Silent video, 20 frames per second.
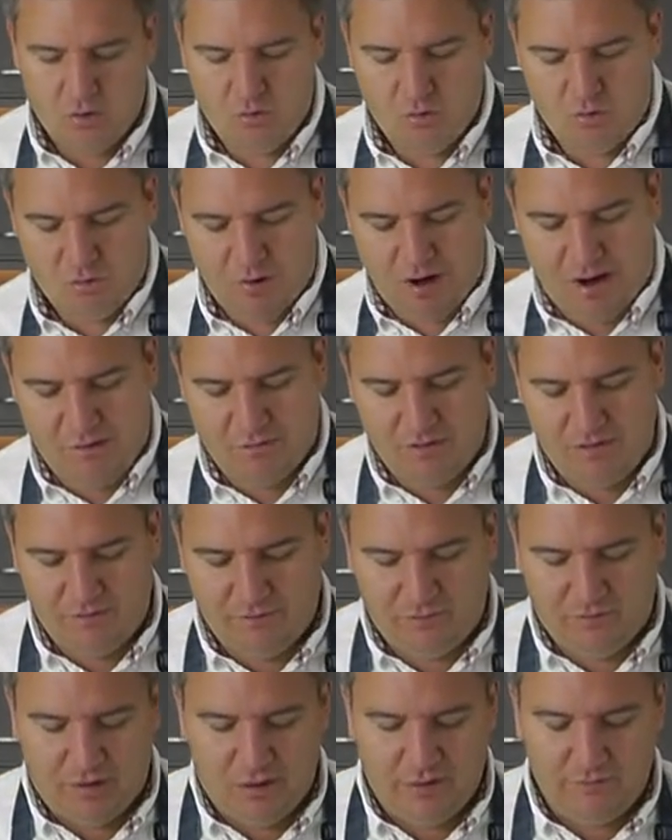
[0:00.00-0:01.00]
rounded
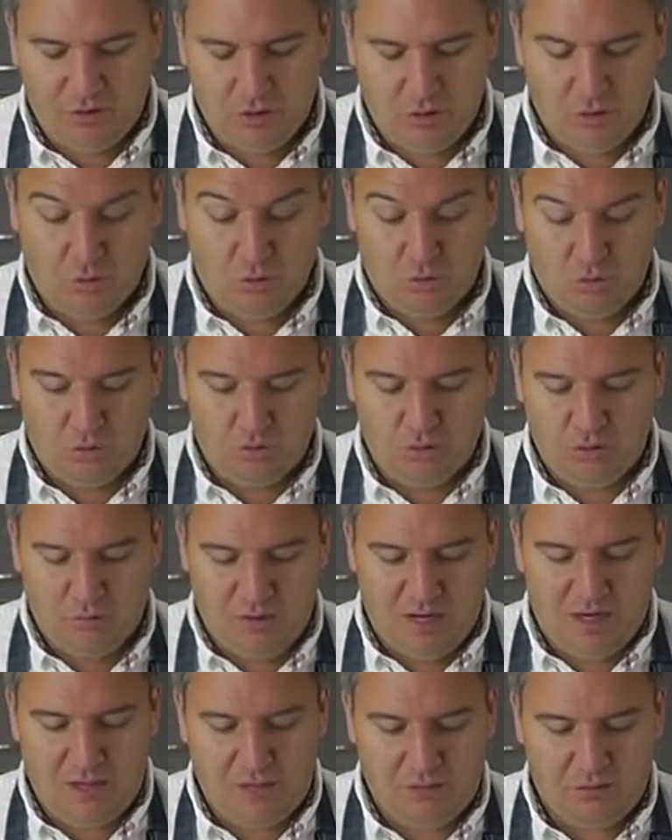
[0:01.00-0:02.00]
flavour all the
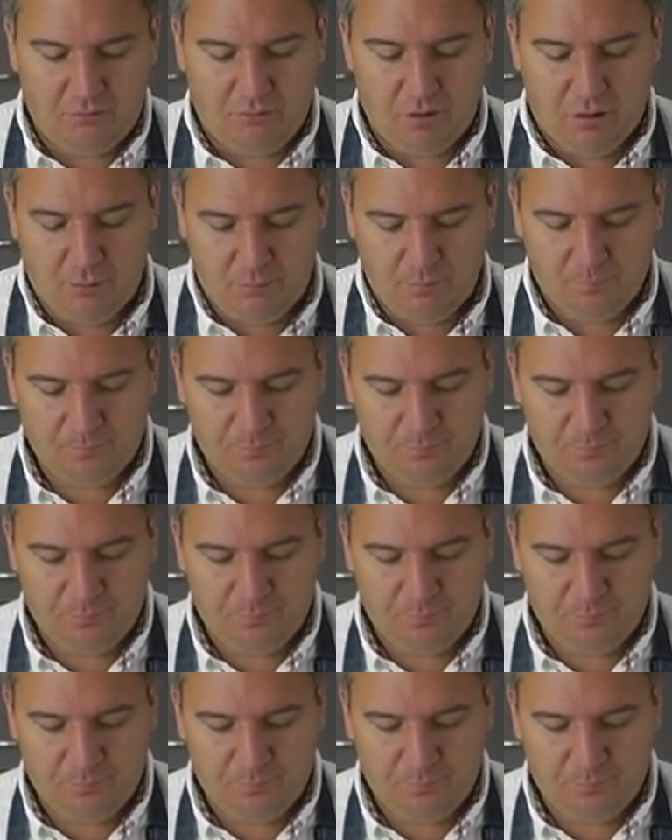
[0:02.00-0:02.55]
way through.